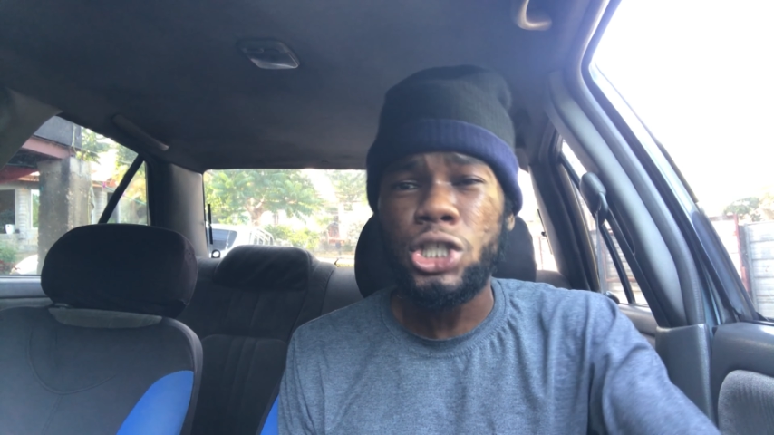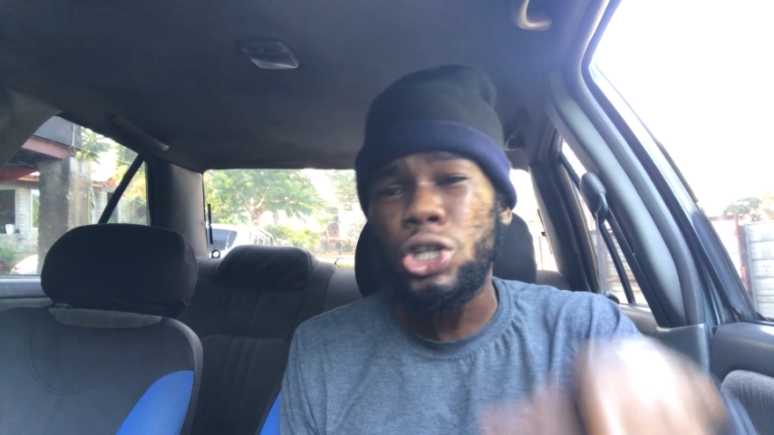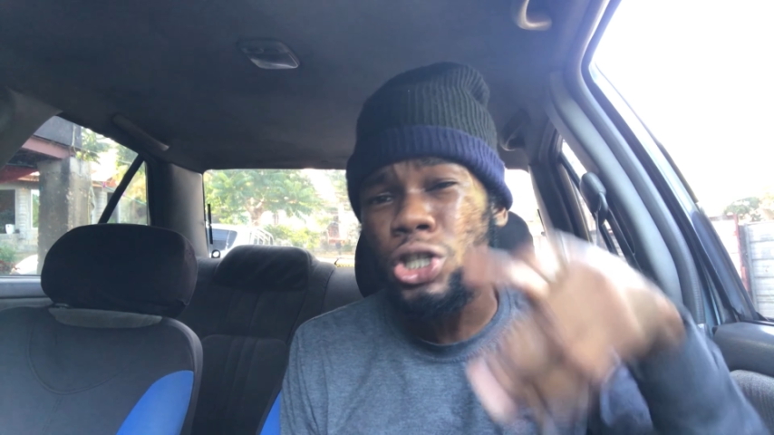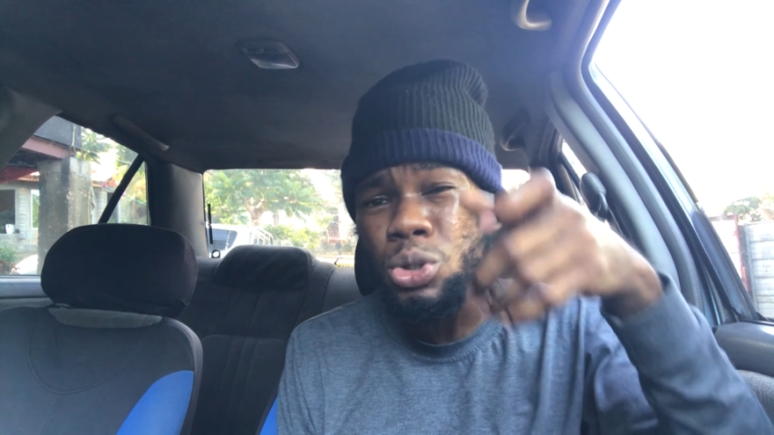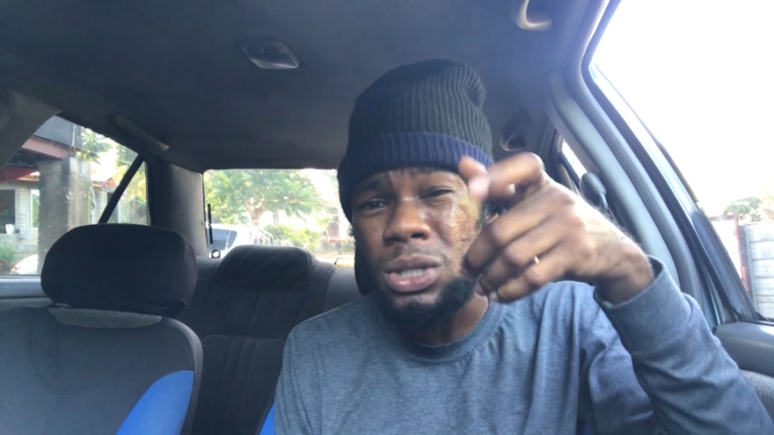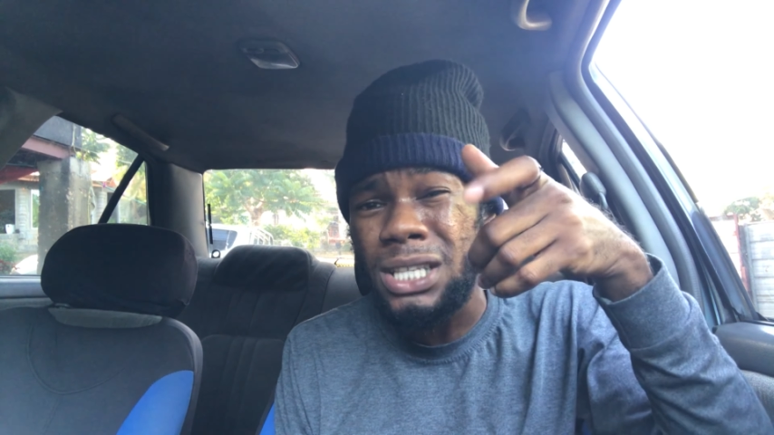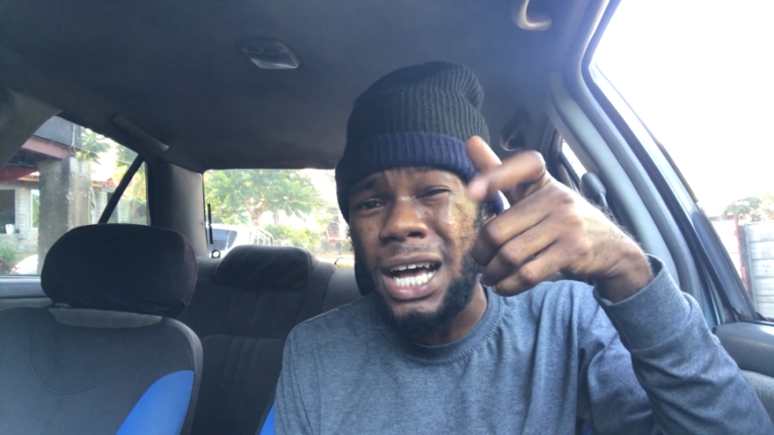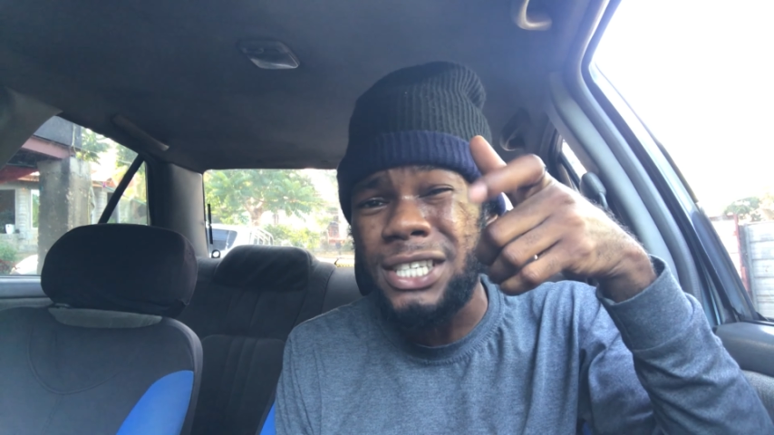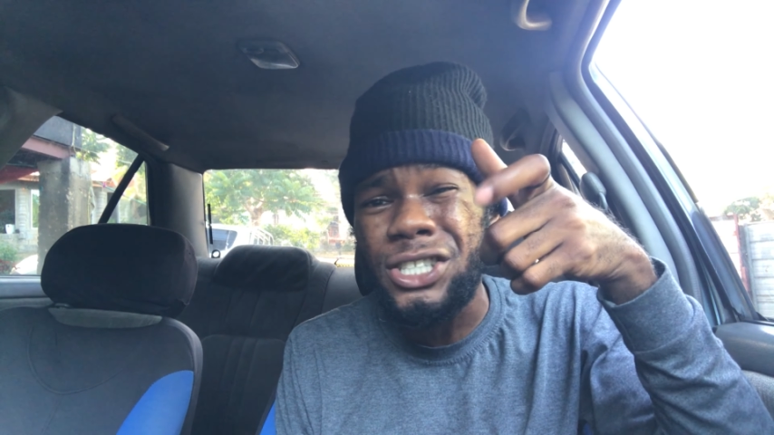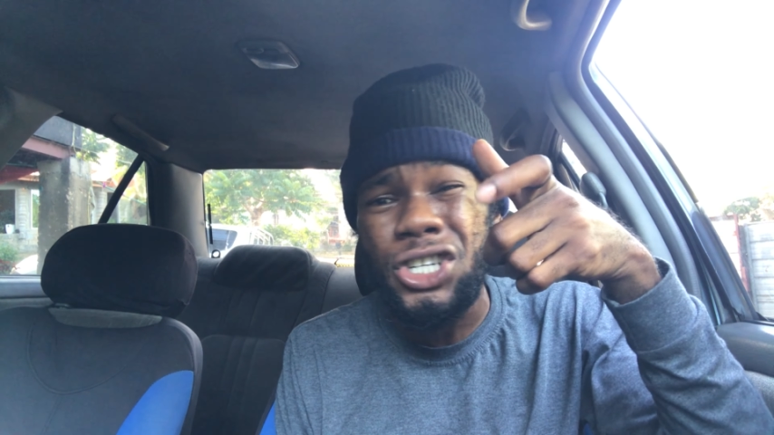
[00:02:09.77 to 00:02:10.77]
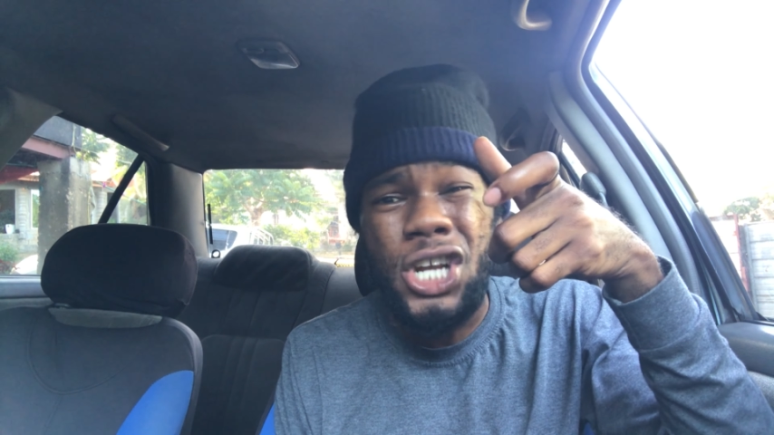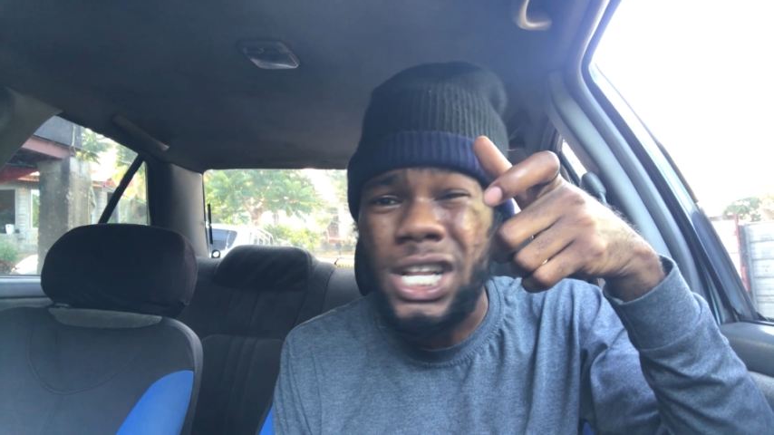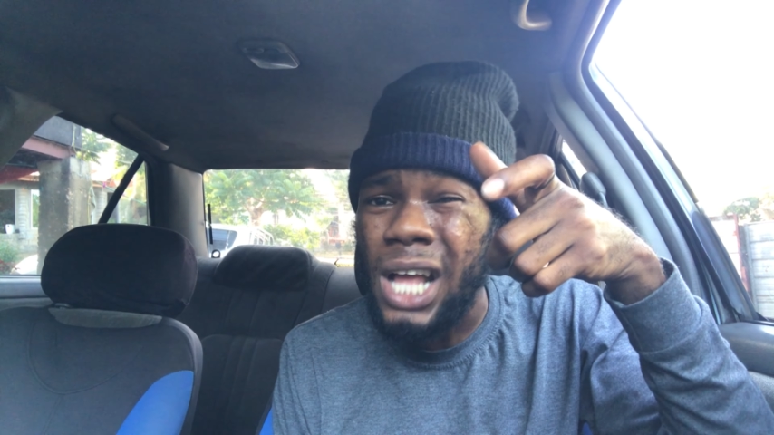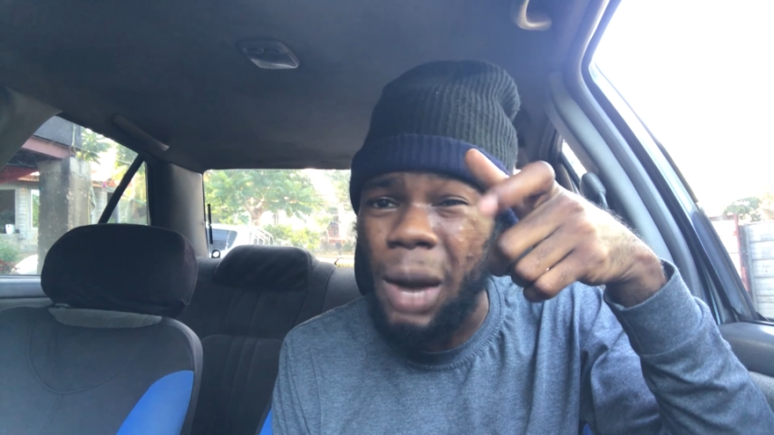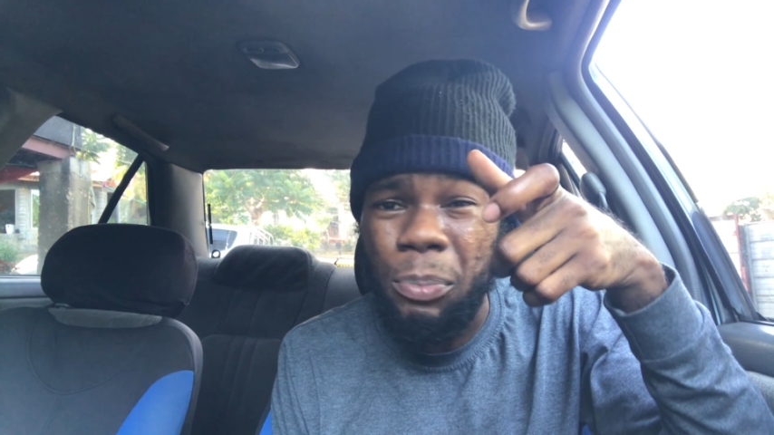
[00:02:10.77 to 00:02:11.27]
just know it's a
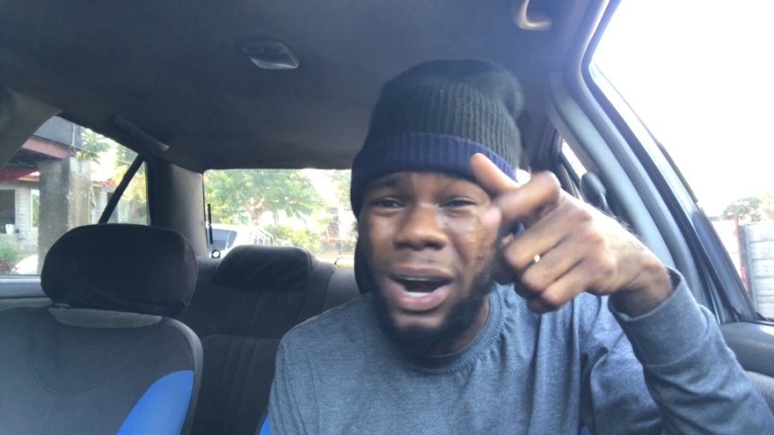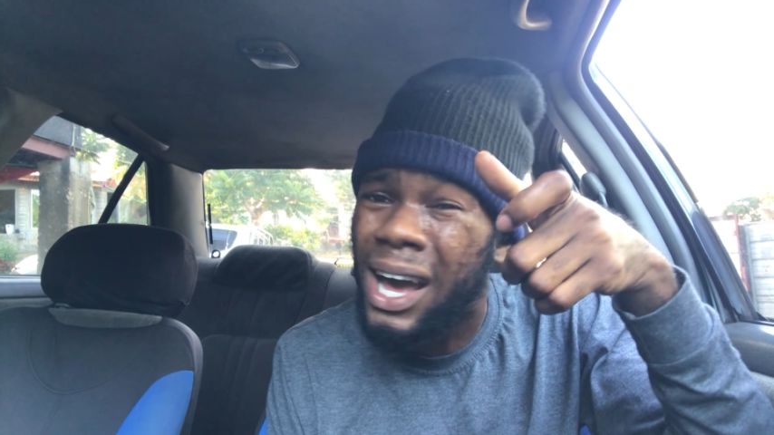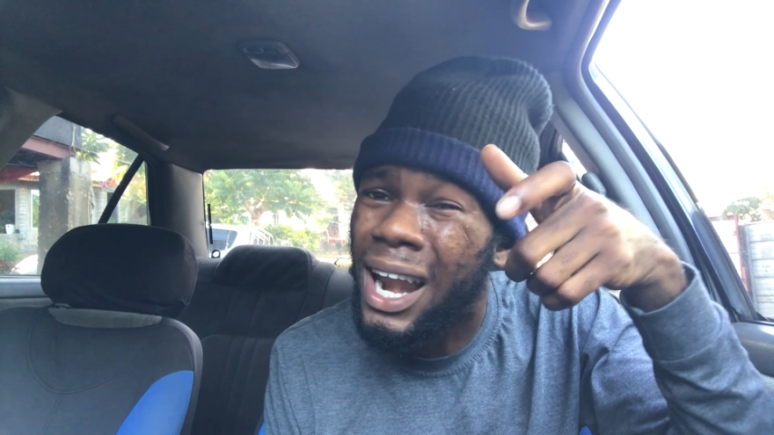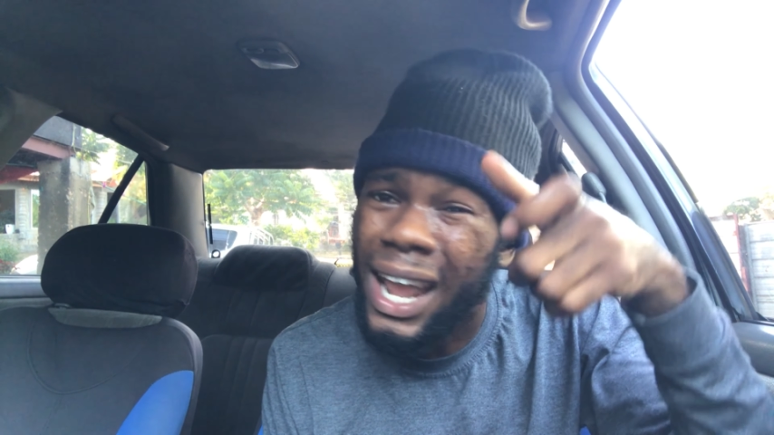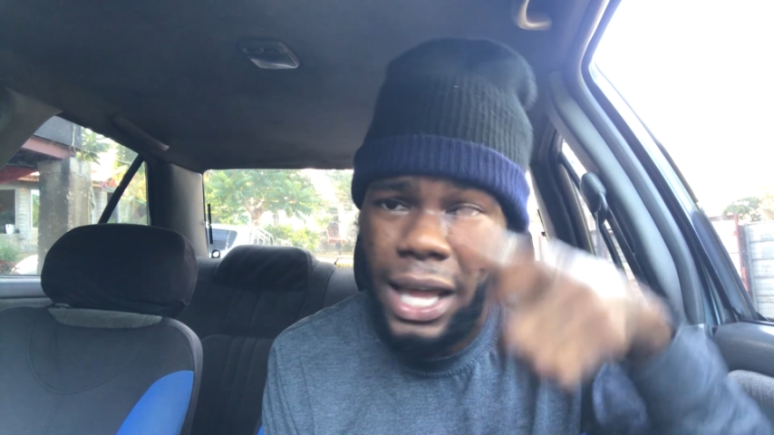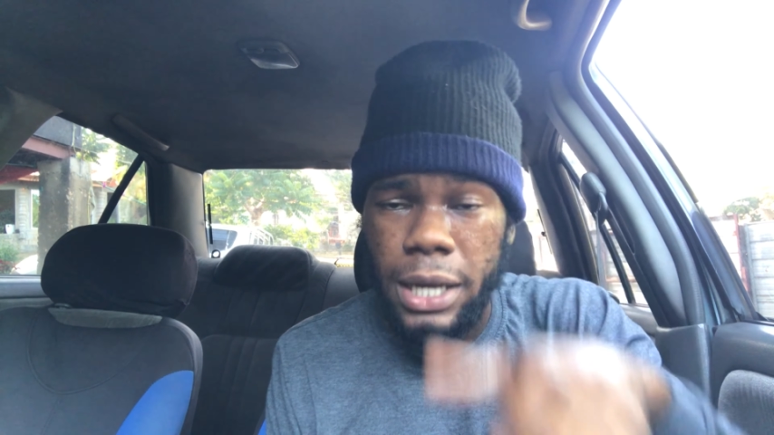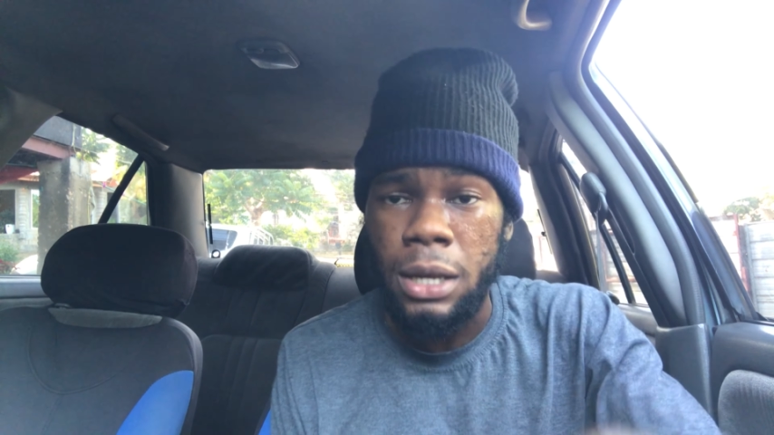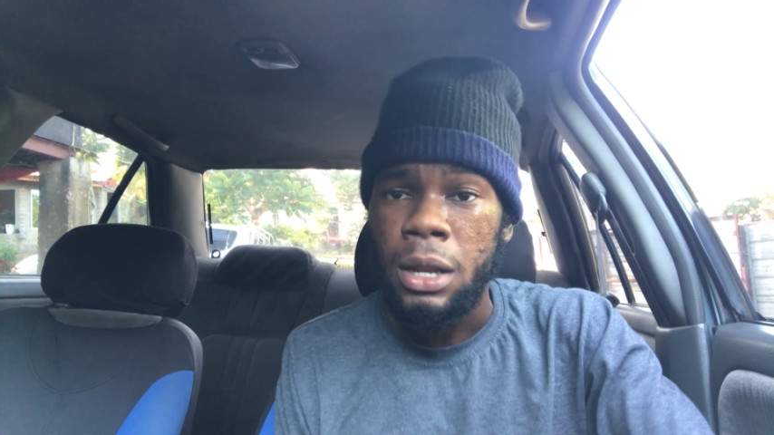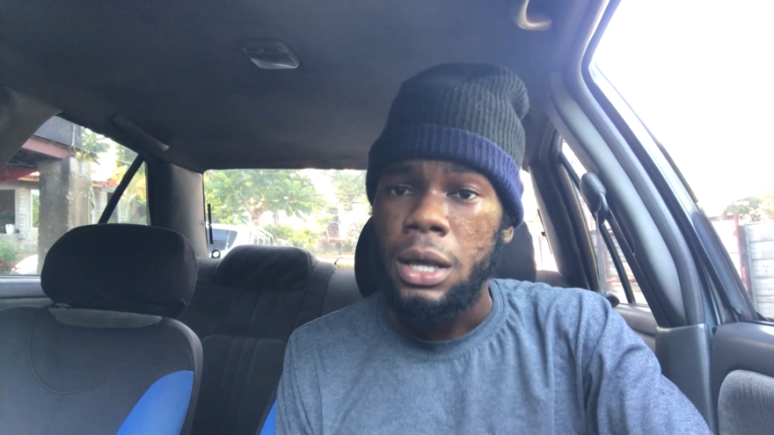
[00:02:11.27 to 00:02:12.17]
straight copper and lead.